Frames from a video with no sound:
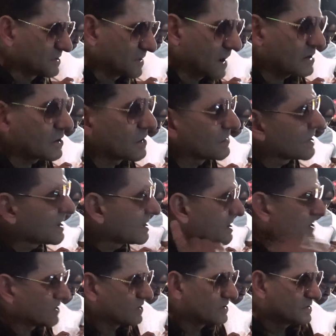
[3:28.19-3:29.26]
I couldn't really
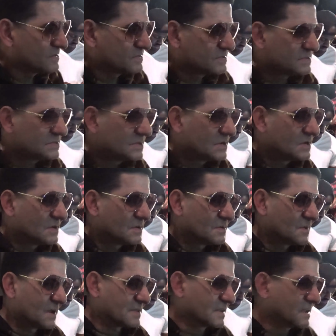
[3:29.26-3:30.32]
hear.
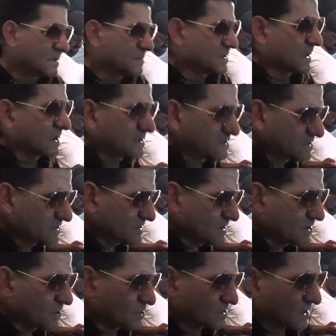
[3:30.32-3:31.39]
I think it was like,
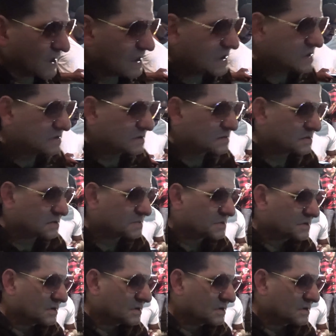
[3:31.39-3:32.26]
you don't dance or some shit.